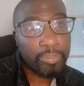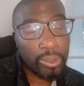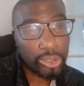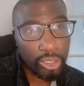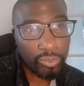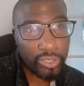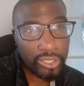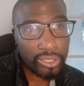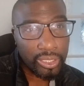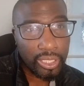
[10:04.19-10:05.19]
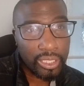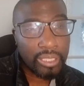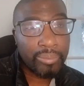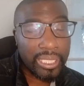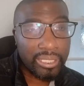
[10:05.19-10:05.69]
Box Office, the
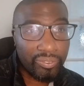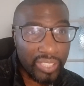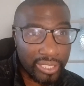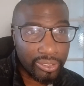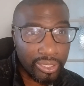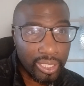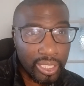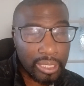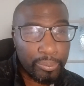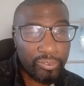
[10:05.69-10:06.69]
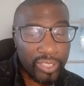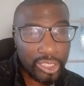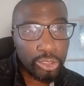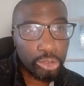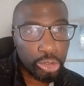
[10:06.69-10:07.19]
main event, the
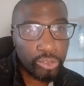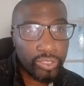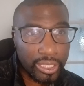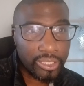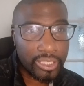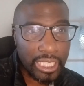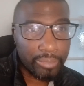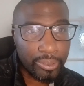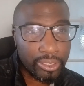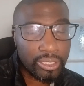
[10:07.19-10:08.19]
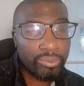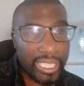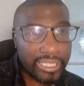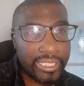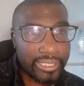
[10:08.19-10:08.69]
Professor of Truth and Entertainment, the
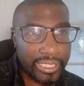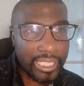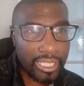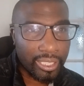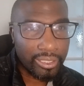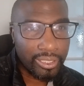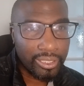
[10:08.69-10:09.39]
ratings killer.